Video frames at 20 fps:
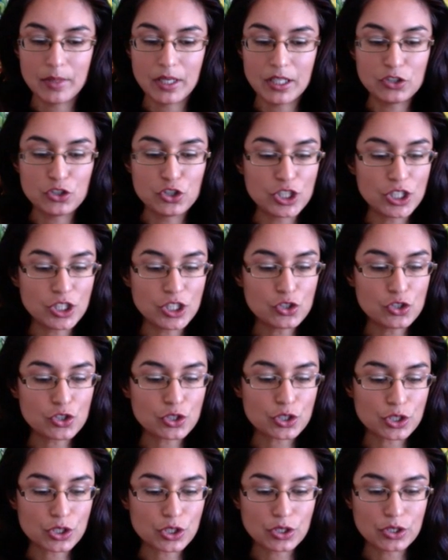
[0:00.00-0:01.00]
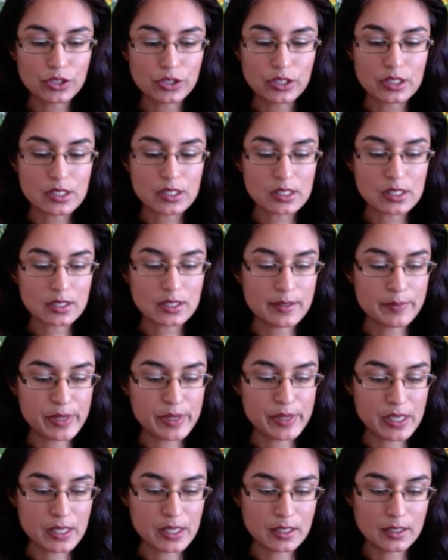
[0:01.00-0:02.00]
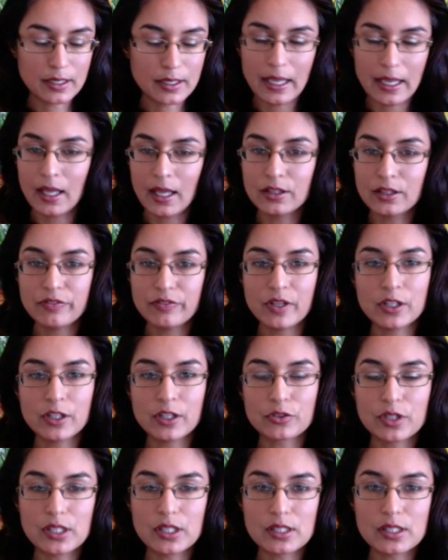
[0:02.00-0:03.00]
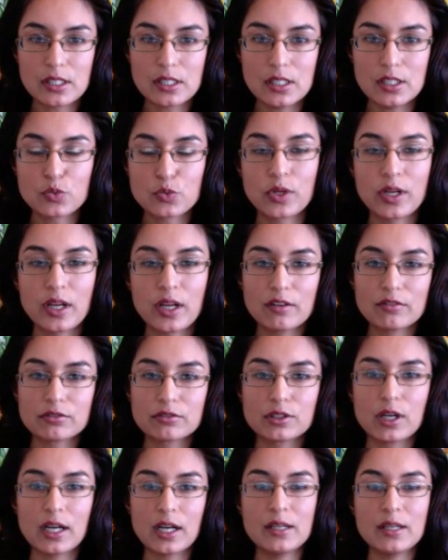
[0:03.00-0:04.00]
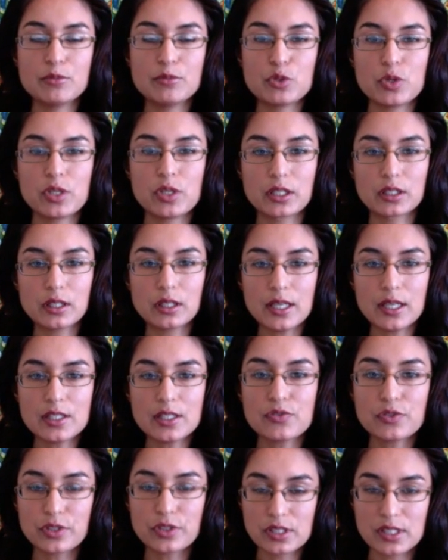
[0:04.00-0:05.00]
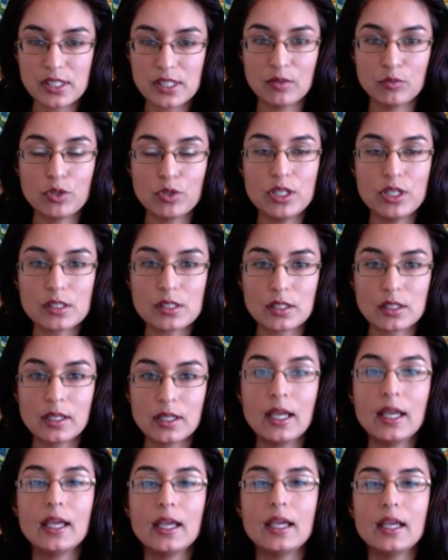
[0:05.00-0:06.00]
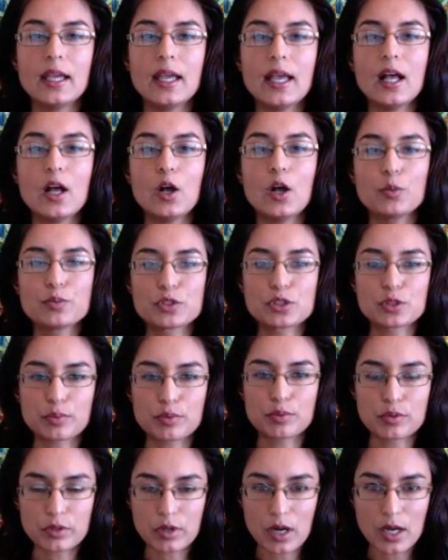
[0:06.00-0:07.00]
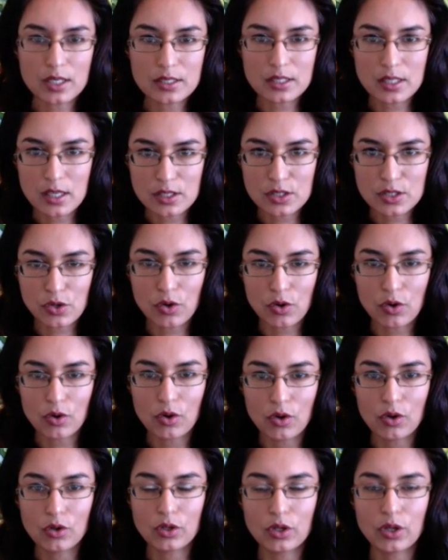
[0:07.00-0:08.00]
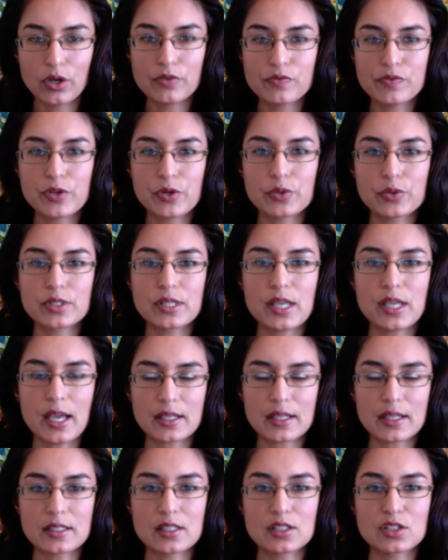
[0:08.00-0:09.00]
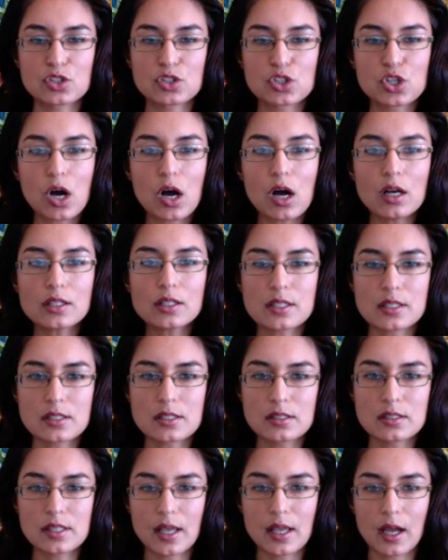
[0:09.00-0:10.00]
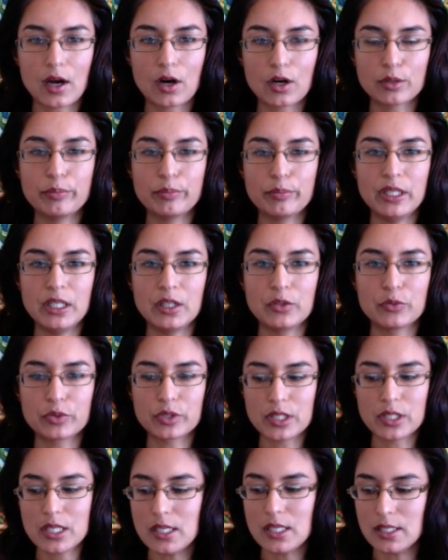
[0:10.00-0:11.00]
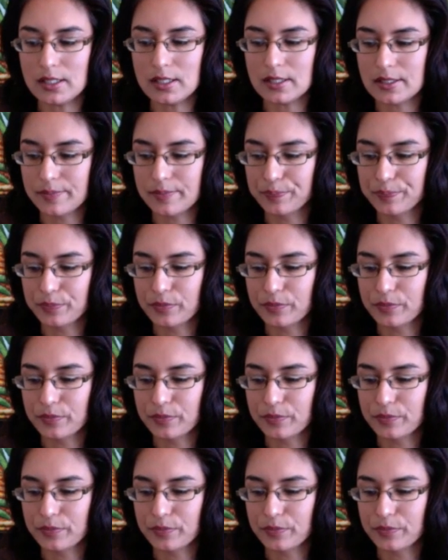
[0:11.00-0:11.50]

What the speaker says: ginger, the cinnamon, and the fenugreek seeds whenever I am doing a cleanse for the same reason. It helps to process all of those excess toxins that are being released.